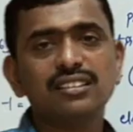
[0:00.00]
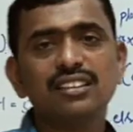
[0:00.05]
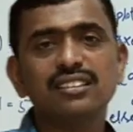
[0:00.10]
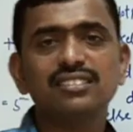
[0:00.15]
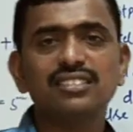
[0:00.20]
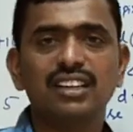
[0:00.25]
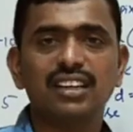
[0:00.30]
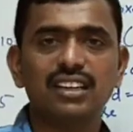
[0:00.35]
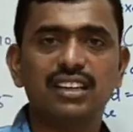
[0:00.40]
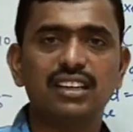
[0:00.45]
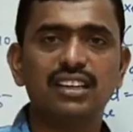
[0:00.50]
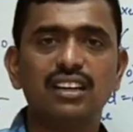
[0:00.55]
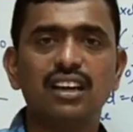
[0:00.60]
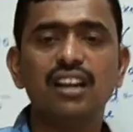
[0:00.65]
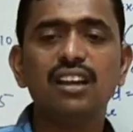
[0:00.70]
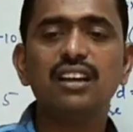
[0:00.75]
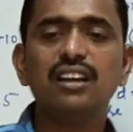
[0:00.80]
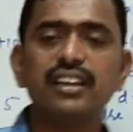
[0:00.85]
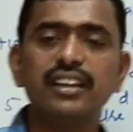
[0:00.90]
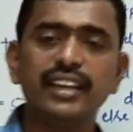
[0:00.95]
the
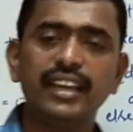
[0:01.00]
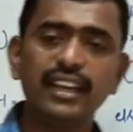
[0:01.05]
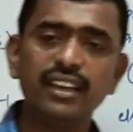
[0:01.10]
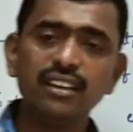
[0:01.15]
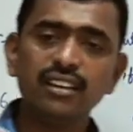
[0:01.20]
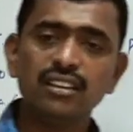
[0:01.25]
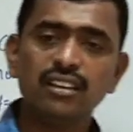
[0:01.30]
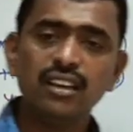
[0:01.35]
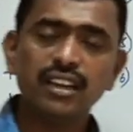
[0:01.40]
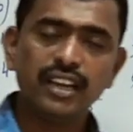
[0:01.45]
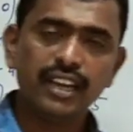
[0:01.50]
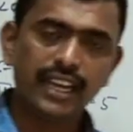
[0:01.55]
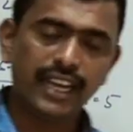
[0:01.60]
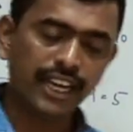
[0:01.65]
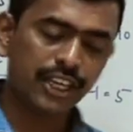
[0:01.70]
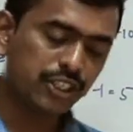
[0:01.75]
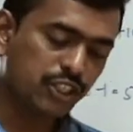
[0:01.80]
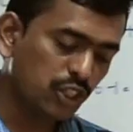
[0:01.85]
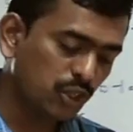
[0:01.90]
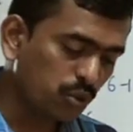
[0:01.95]
circle in
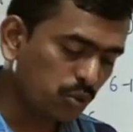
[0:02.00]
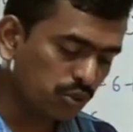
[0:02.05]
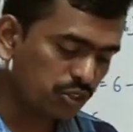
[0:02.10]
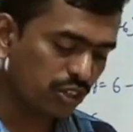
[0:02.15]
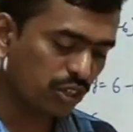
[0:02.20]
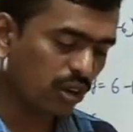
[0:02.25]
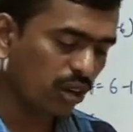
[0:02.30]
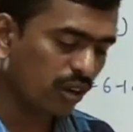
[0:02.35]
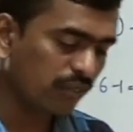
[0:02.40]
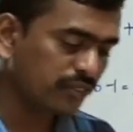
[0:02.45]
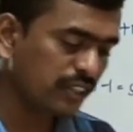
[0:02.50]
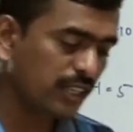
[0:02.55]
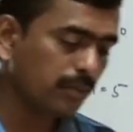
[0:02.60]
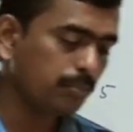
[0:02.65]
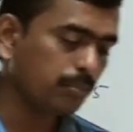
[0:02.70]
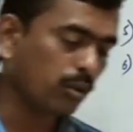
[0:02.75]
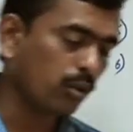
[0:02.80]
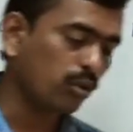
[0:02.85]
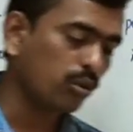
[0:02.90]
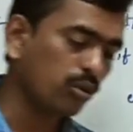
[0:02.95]
execution of the
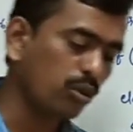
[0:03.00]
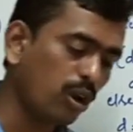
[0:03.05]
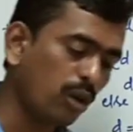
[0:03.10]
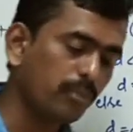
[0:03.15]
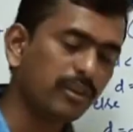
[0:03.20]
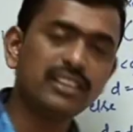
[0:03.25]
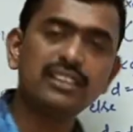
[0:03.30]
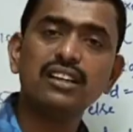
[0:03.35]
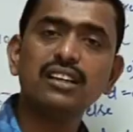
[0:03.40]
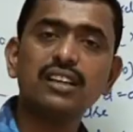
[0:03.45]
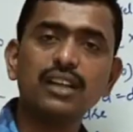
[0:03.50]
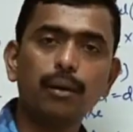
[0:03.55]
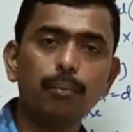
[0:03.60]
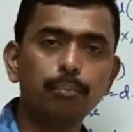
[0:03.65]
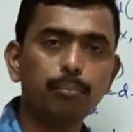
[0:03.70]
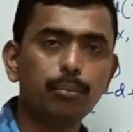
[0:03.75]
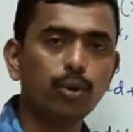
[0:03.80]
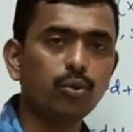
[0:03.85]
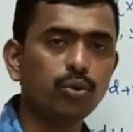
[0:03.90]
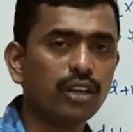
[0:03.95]
program in the
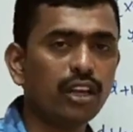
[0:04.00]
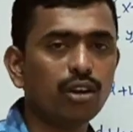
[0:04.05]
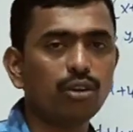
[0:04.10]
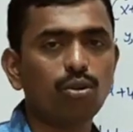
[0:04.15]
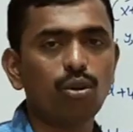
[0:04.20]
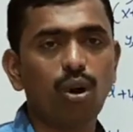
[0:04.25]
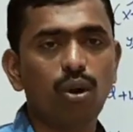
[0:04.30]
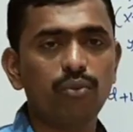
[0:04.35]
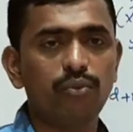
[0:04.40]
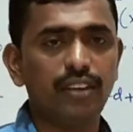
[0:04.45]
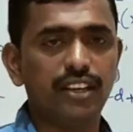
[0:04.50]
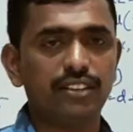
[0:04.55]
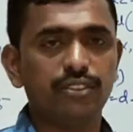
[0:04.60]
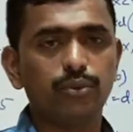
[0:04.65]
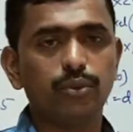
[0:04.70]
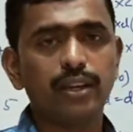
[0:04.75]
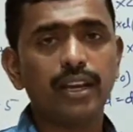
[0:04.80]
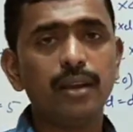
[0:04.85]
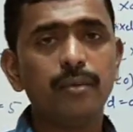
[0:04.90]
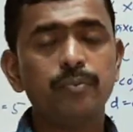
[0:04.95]
computer graphics.
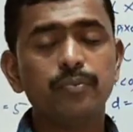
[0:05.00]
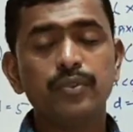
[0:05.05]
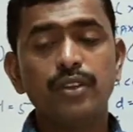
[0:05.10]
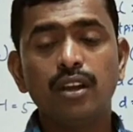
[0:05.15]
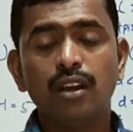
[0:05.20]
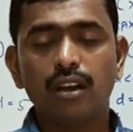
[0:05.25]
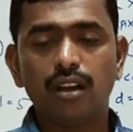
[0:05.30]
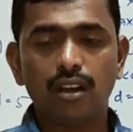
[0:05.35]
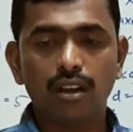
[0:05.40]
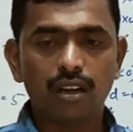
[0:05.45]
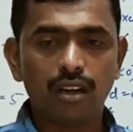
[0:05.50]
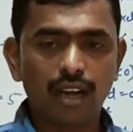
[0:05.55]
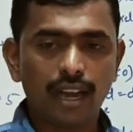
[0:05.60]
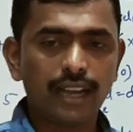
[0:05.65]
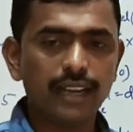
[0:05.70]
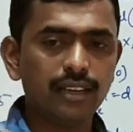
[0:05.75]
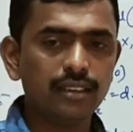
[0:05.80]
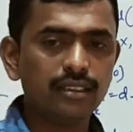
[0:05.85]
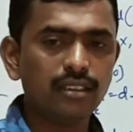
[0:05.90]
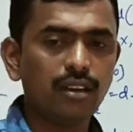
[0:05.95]
Okay,
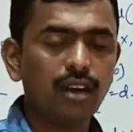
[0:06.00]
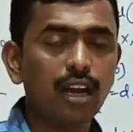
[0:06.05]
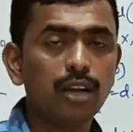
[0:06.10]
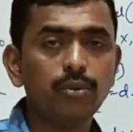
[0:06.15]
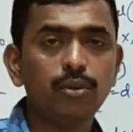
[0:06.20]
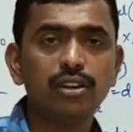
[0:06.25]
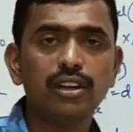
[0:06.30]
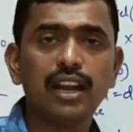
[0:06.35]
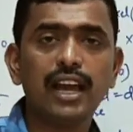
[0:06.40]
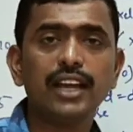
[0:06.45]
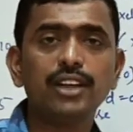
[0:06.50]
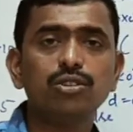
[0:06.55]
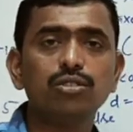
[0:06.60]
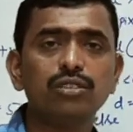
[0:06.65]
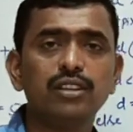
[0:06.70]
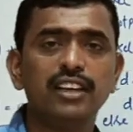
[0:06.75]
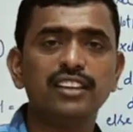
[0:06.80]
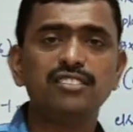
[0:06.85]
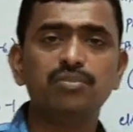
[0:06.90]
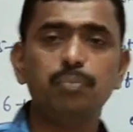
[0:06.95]
I would like to
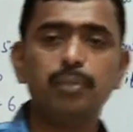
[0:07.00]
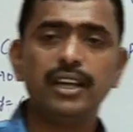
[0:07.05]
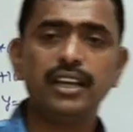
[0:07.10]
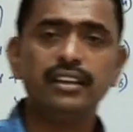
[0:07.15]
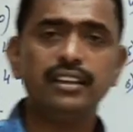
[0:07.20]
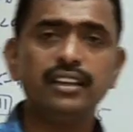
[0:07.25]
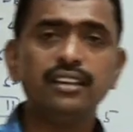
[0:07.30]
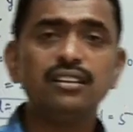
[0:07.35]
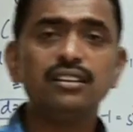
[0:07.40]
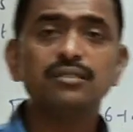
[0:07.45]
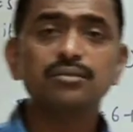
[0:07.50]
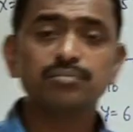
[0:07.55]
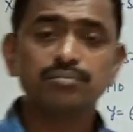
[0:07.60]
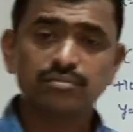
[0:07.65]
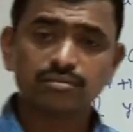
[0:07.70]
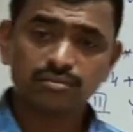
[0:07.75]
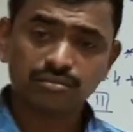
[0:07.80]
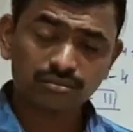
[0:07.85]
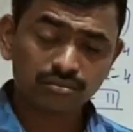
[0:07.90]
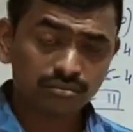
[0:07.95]
the explaining
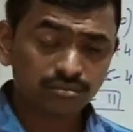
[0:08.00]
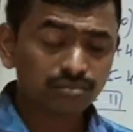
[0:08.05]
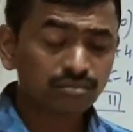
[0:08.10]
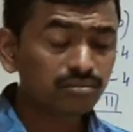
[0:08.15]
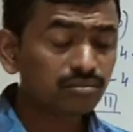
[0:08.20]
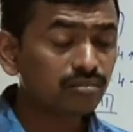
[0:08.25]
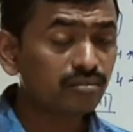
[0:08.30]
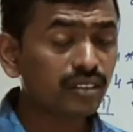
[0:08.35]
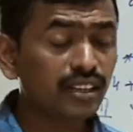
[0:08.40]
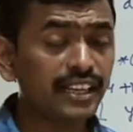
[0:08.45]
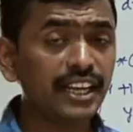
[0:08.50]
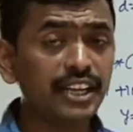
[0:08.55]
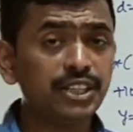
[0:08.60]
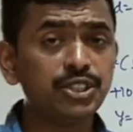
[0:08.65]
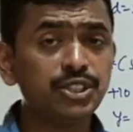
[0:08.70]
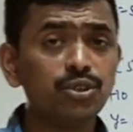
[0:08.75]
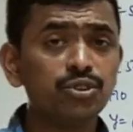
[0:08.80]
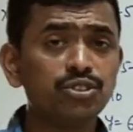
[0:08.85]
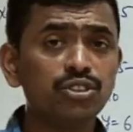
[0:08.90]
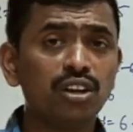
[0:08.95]

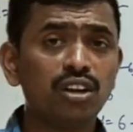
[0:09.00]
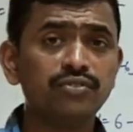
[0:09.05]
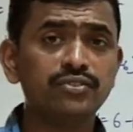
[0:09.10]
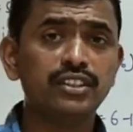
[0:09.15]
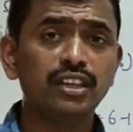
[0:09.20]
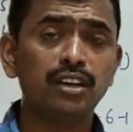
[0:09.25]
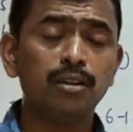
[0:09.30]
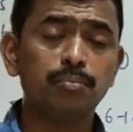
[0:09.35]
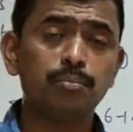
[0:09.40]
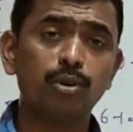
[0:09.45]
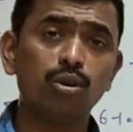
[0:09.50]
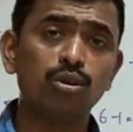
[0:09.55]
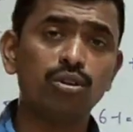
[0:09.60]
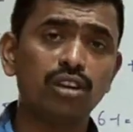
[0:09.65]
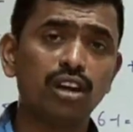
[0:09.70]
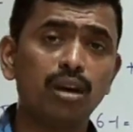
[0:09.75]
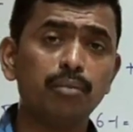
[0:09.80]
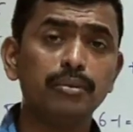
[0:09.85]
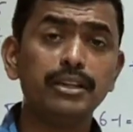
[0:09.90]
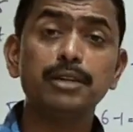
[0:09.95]
execution of the
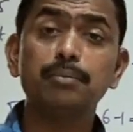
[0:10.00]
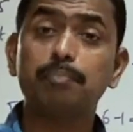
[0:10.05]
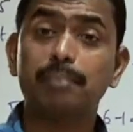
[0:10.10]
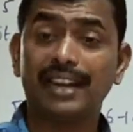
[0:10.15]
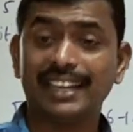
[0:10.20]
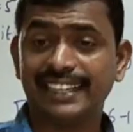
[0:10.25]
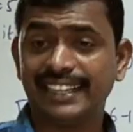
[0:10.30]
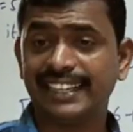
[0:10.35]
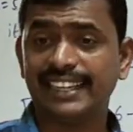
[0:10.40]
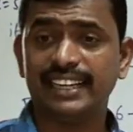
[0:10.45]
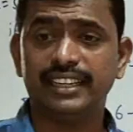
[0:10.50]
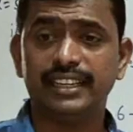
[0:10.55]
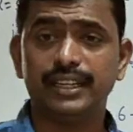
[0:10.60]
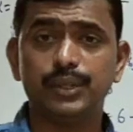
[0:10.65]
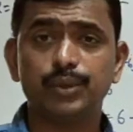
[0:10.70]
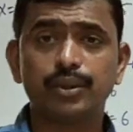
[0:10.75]
program in practically.